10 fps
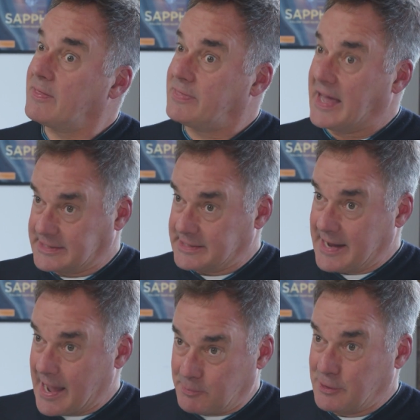That didn't
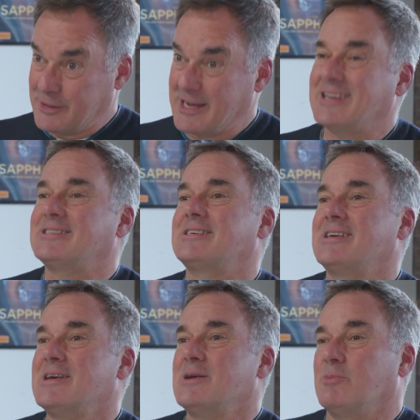happen in the end,
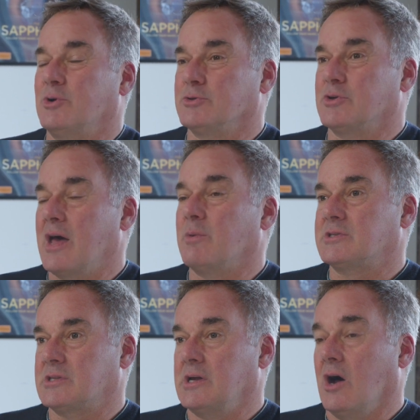but also that
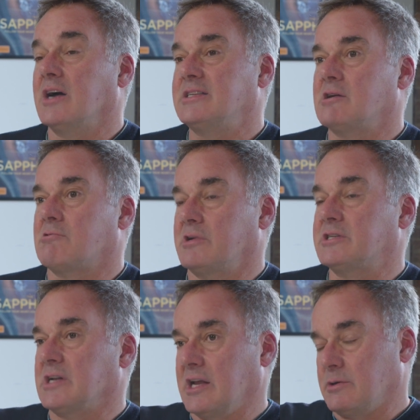was the idea
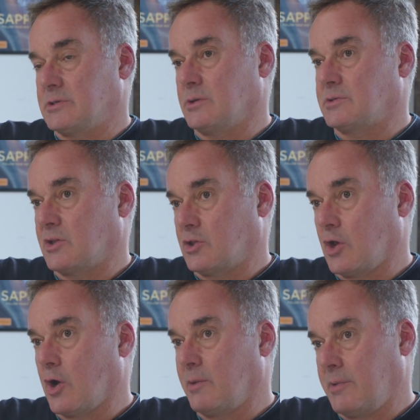originally, was
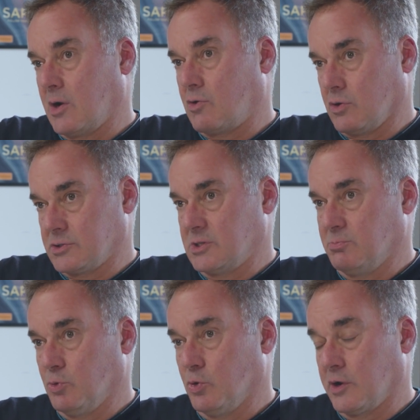they're going to be across the
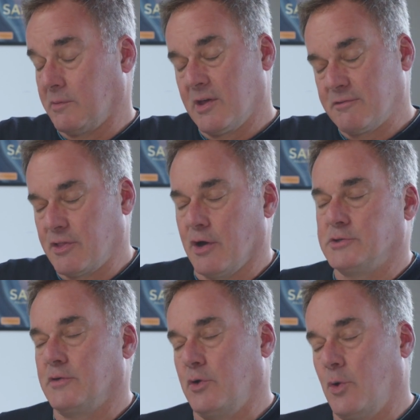board. And for
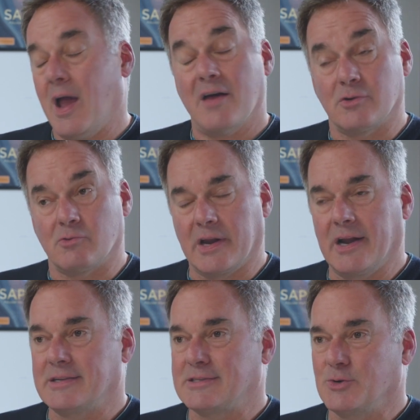those of you who haven't read
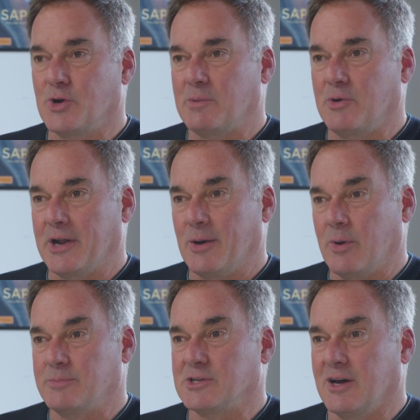it, it's still going to be on our
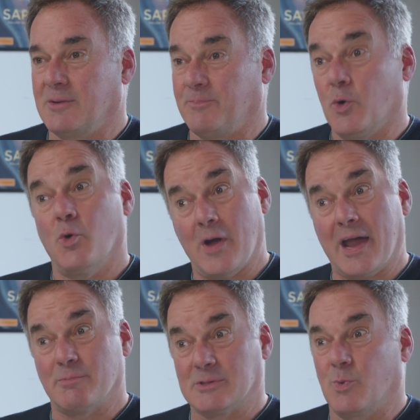website or
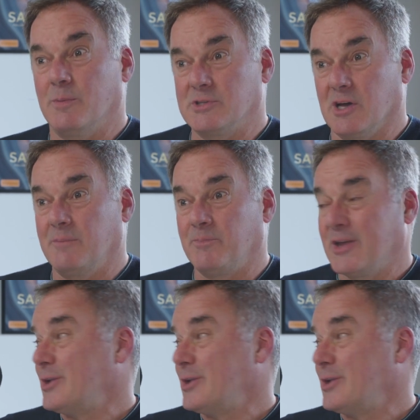ACMA's website.